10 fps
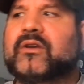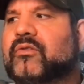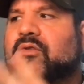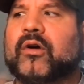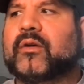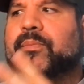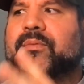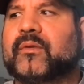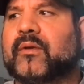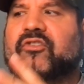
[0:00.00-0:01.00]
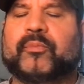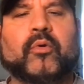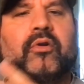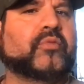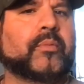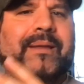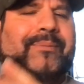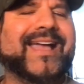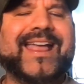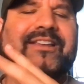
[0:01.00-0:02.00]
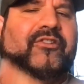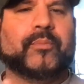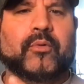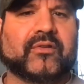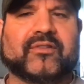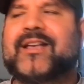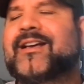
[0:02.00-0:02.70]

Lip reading: you talk sports with people, any sports,